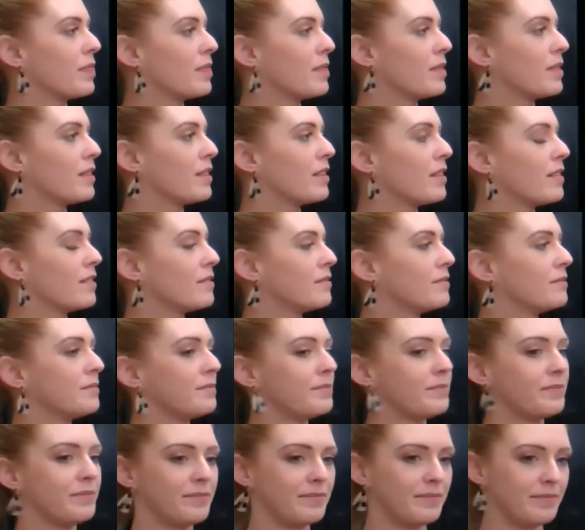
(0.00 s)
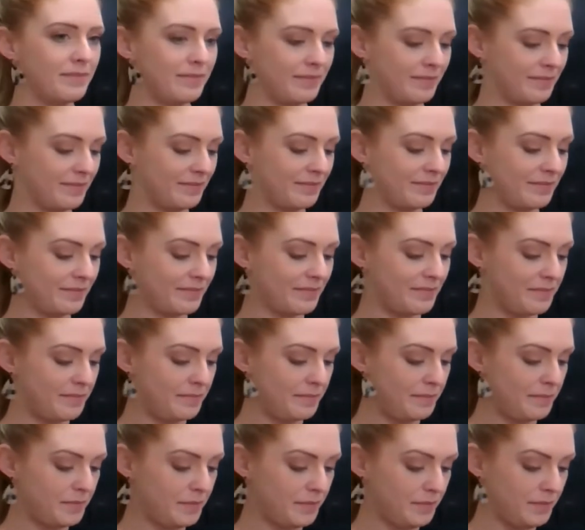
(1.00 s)

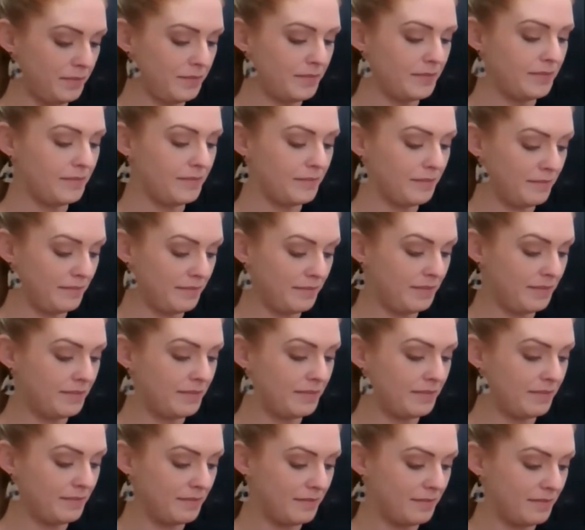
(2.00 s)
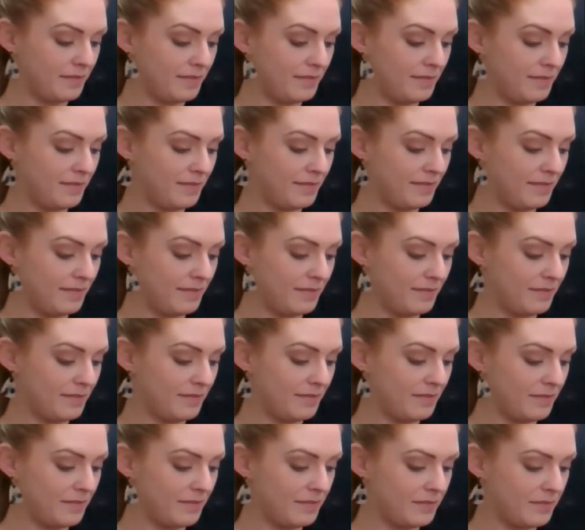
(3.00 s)

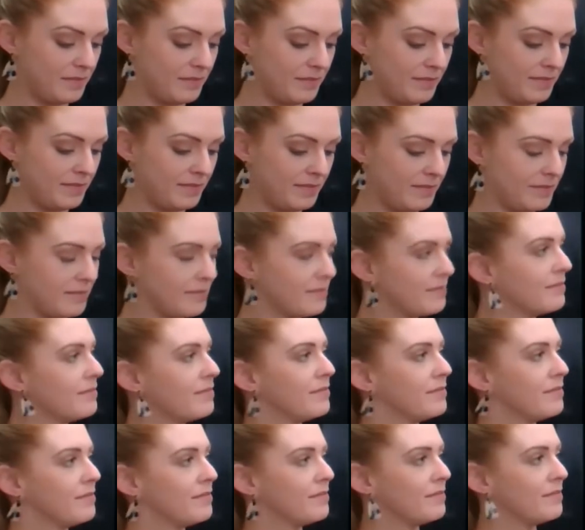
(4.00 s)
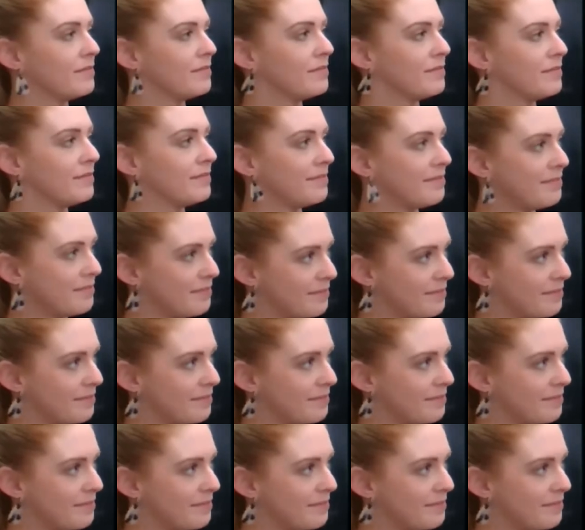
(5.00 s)
No words are spoken by the person on screen.